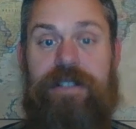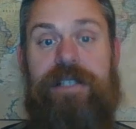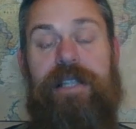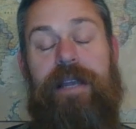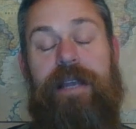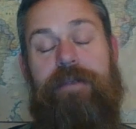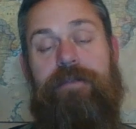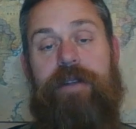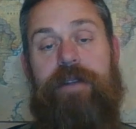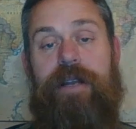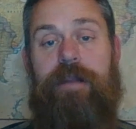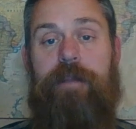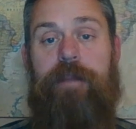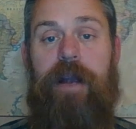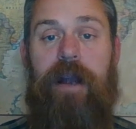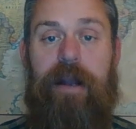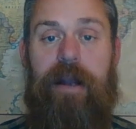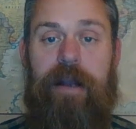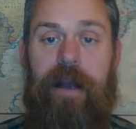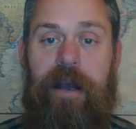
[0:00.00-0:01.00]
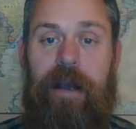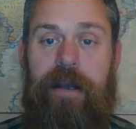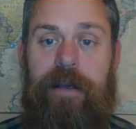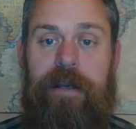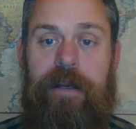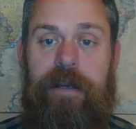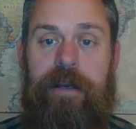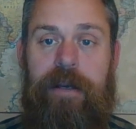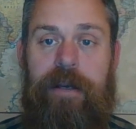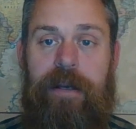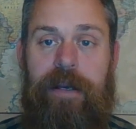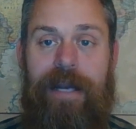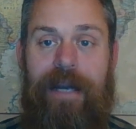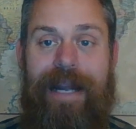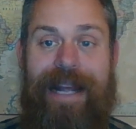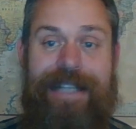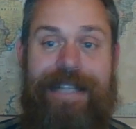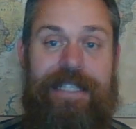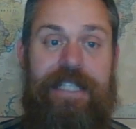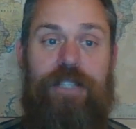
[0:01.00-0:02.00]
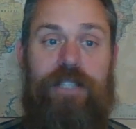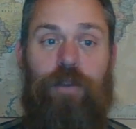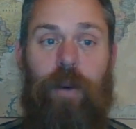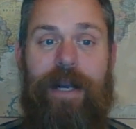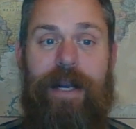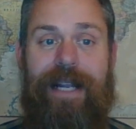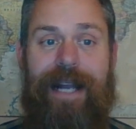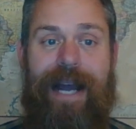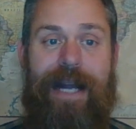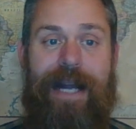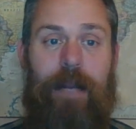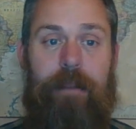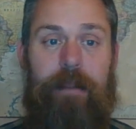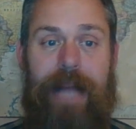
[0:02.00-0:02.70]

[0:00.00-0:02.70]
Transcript: slavery in America. In 1829, a